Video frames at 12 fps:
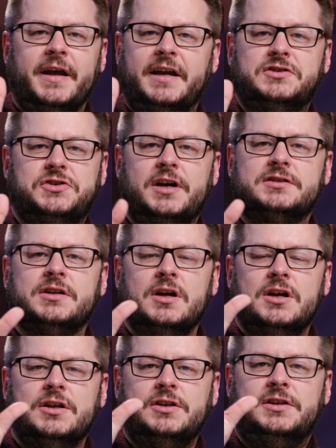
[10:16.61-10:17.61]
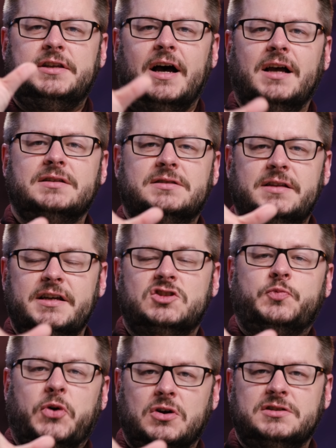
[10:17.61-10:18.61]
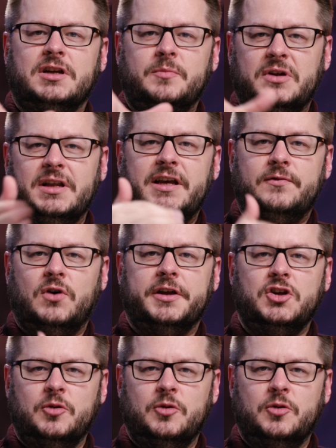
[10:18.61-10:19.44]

It's just, does this person believe what